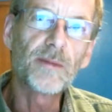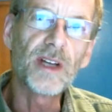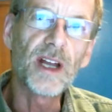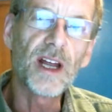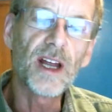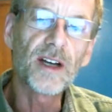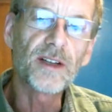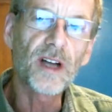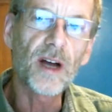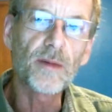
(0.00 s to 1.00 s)
the
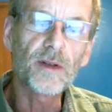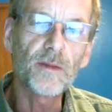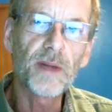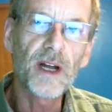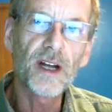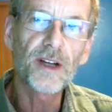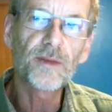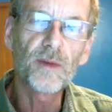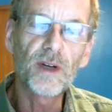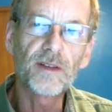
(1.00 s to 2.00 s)
anatomical
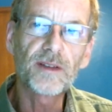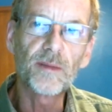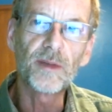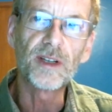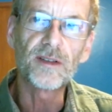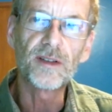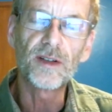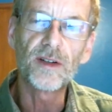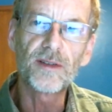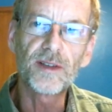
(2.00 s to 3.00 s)
pathway of some of these
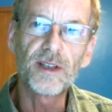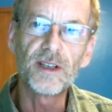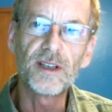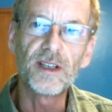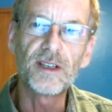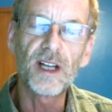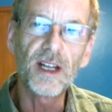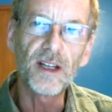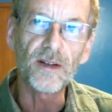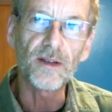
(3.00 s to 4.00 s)
nerves in
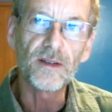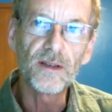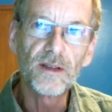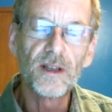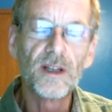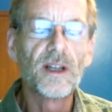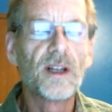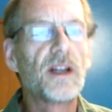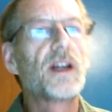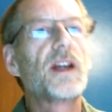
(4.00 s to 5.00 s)
detail.
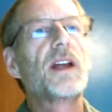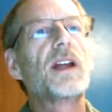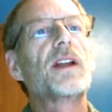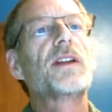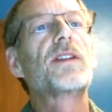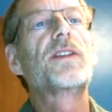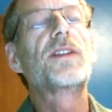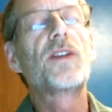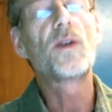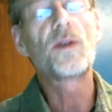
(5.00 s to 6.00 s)
And
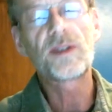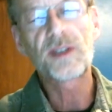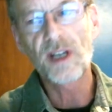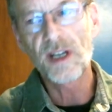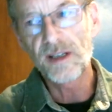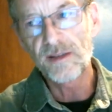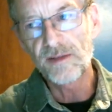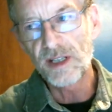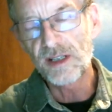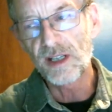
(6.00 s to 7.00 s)
those kinds of
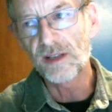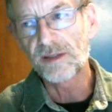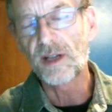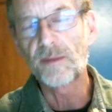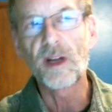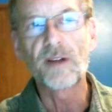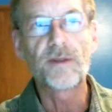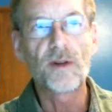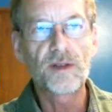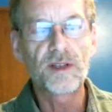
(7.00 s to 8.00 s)
details I'm not
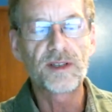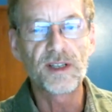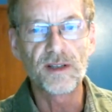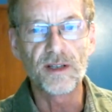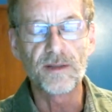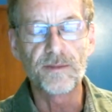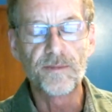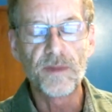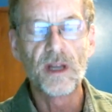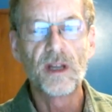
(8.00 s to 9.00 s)
focusing on.
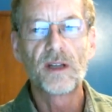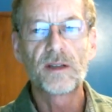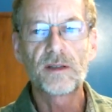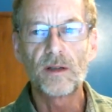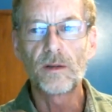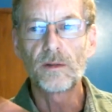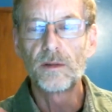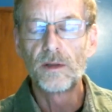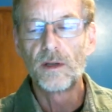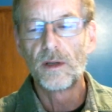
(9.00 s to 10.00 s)
So
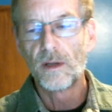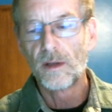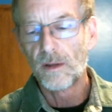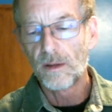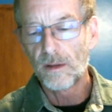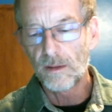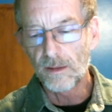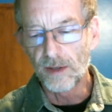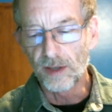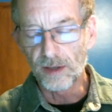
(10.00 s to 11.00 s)

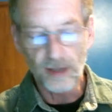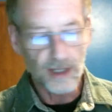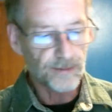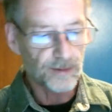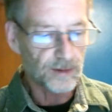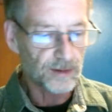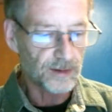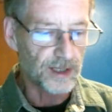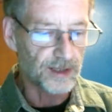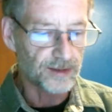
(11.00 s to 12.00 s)
the level
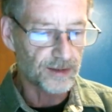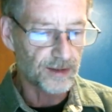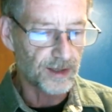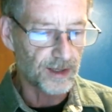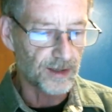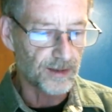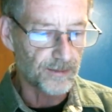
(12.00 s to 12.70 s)
and sort of the